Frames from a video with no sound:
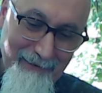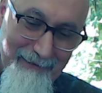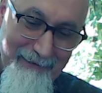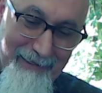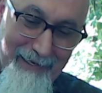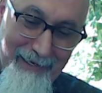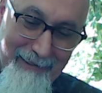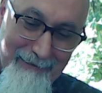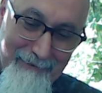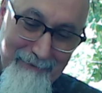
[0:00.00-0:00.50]

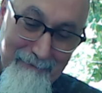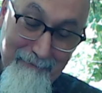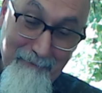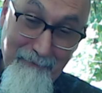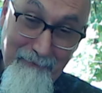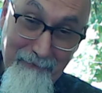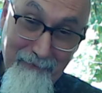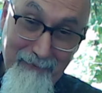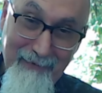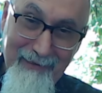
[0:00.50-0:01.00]
that
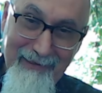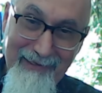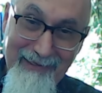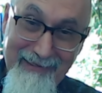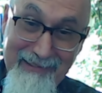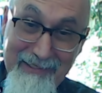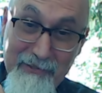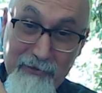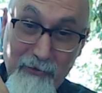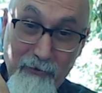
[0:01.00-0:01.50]

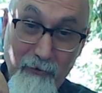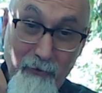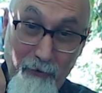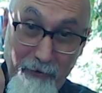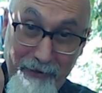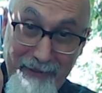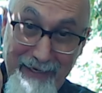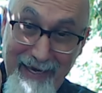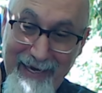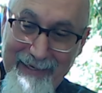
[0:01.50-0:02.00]
these are
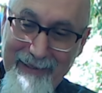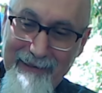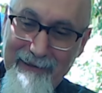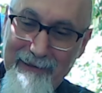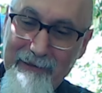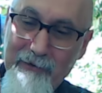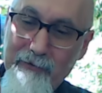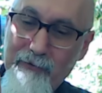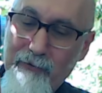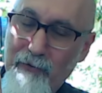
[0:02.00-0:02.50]

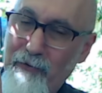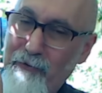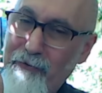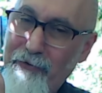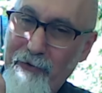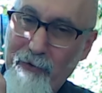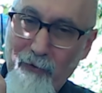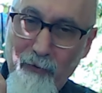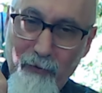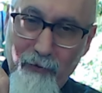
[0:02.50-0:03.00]
organically grown,
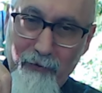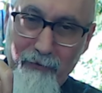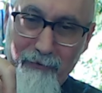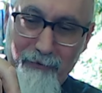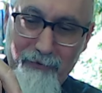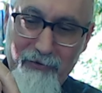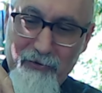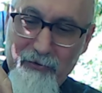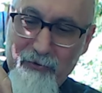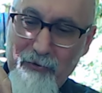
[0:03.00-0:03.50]
their own
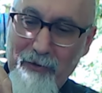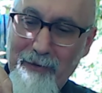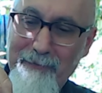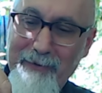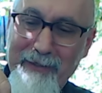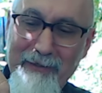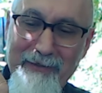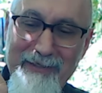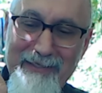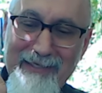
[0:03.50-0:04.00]

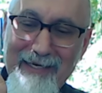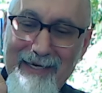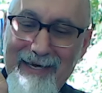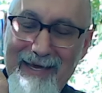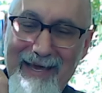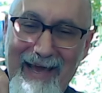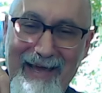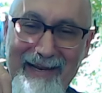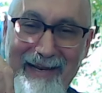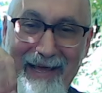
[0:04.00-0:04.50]
strawberries,
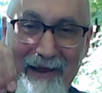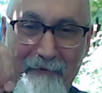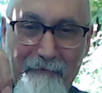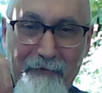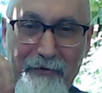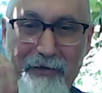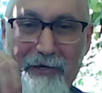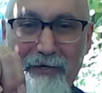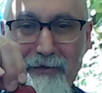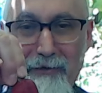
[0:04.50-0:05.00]
and
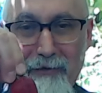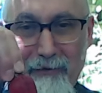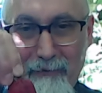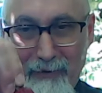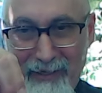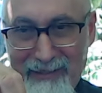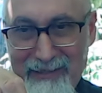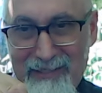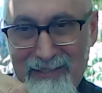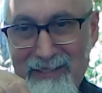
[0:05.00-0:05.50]
every year
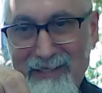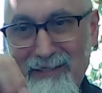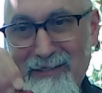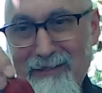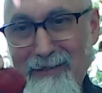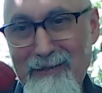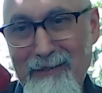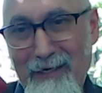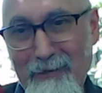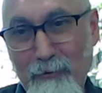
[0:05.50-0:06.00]
in
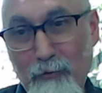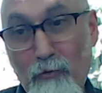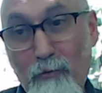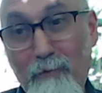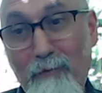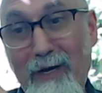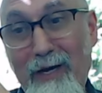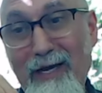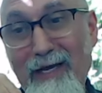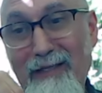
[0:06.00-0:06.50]
season I go
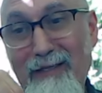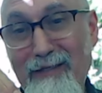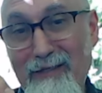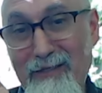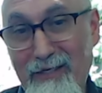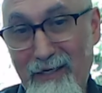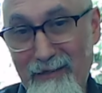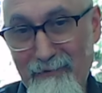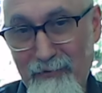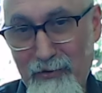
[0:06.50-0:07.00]
and buy a
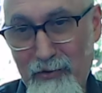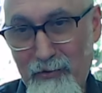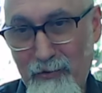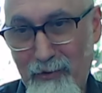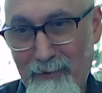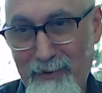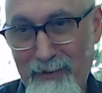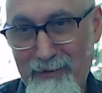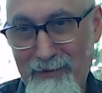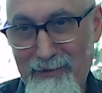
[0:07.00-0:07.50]
ton of
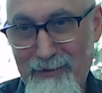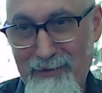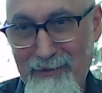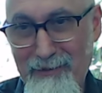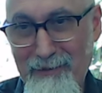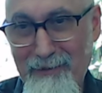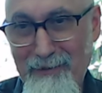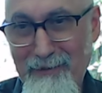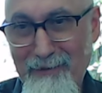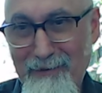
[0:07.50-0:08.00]
strawberries,
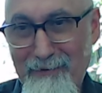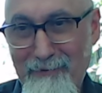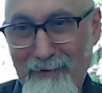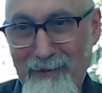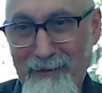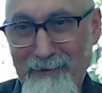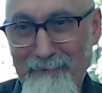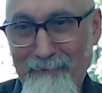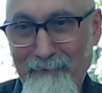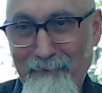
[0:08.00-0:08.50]

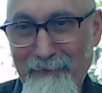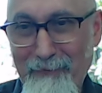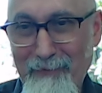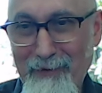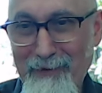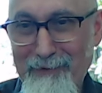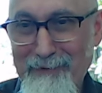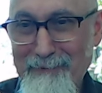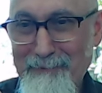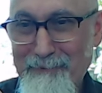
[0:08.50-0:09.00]
right?
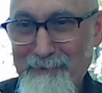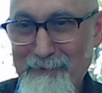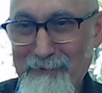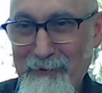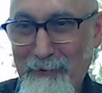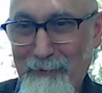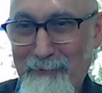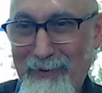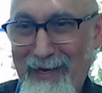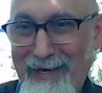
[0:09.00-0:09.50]

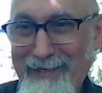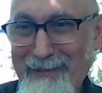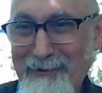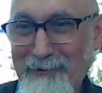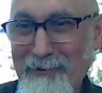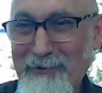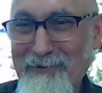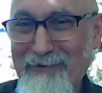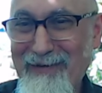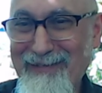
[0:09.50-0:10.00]
Your patio
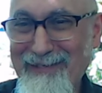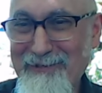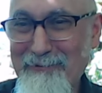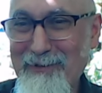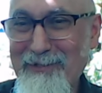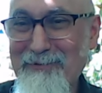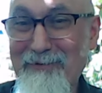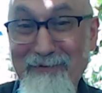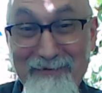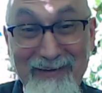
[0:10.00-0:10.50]
looks fantastic. You
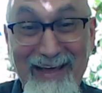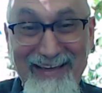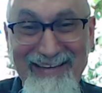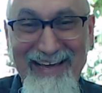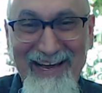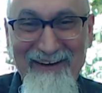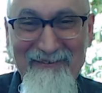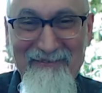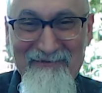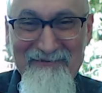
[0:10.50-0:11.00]
must be,
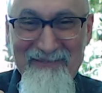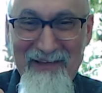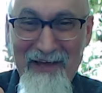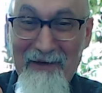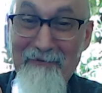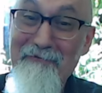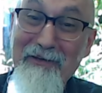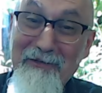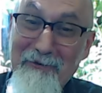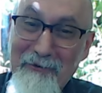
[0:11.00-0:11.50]

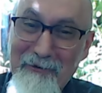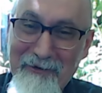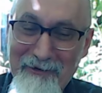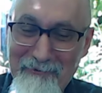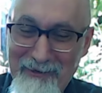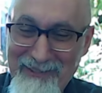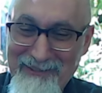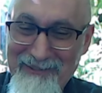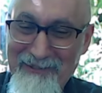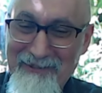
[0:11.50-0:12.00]
yeah, Victoria,
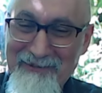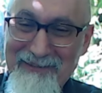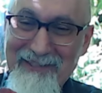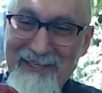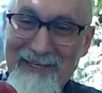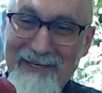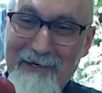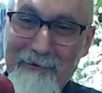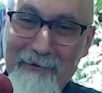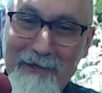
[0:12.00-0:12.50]
West Coast,
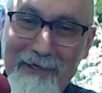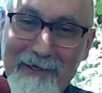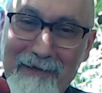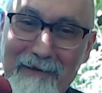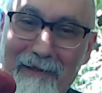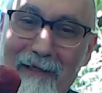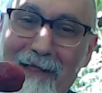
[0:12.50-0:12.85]
right?